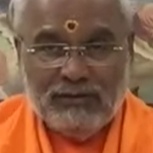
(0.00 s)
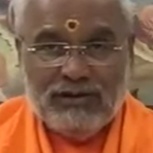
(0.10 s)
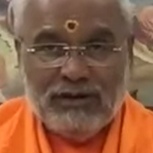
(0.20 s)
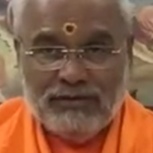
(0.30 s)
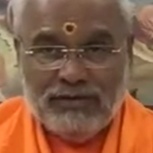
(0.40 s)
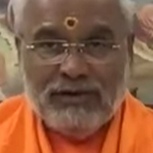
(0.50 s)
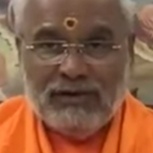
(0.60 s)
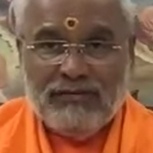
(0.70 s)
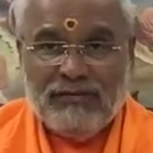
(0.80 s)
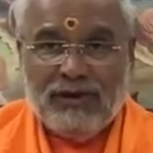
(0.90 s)
means I am
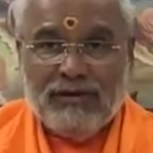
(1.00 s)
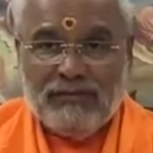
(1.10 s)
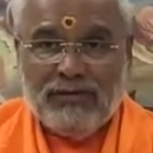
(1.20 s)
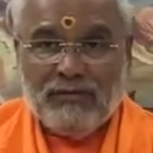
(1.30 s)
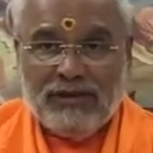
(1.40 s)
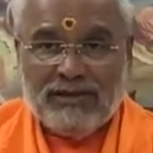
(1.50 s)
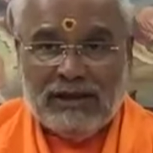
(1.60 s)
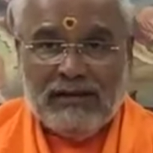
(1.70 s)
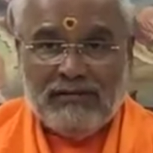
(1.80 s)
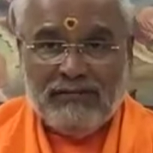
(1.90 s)
satisfied with
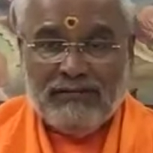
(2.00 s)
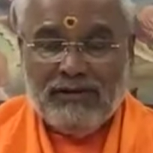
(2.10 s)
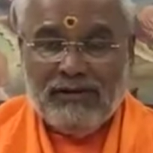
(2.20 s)
myself.